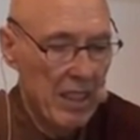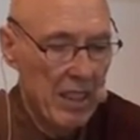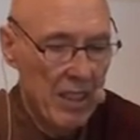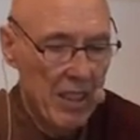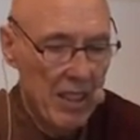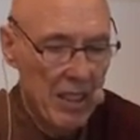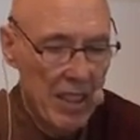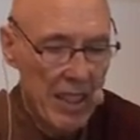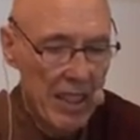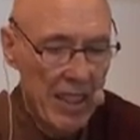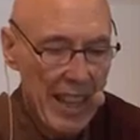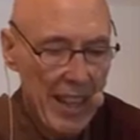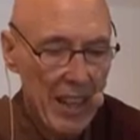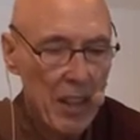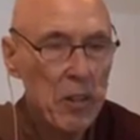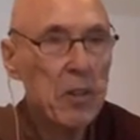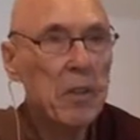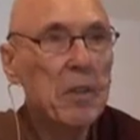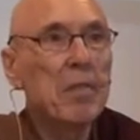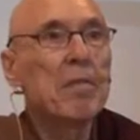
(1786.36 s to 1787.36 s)
Okay, now
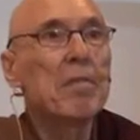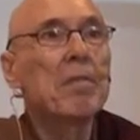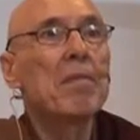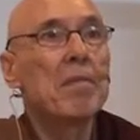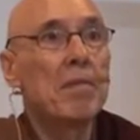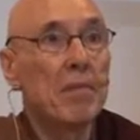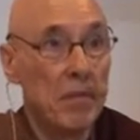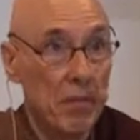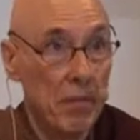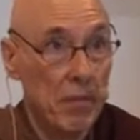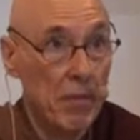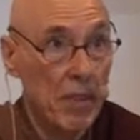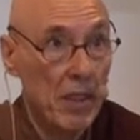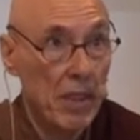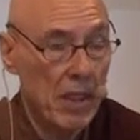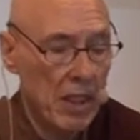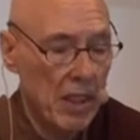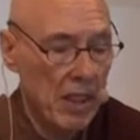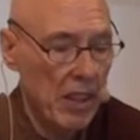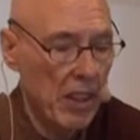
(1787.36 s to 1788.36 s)

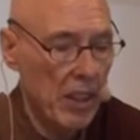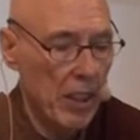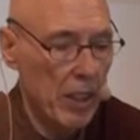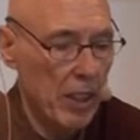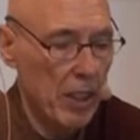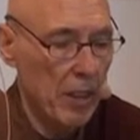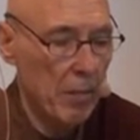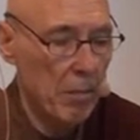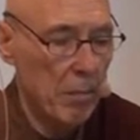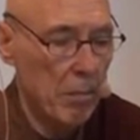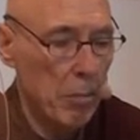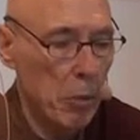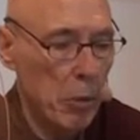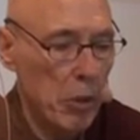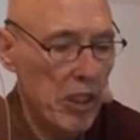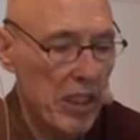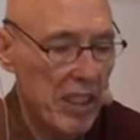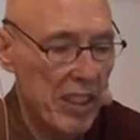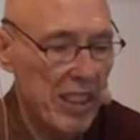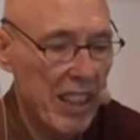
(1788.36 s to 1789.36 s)
the
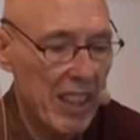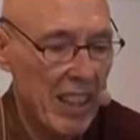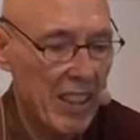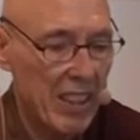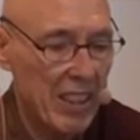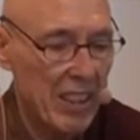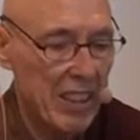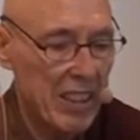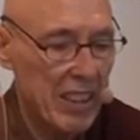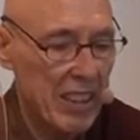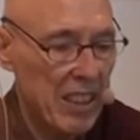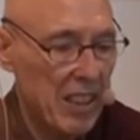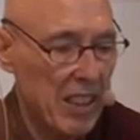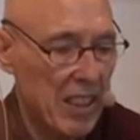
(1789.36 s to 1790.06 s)
Buddha tells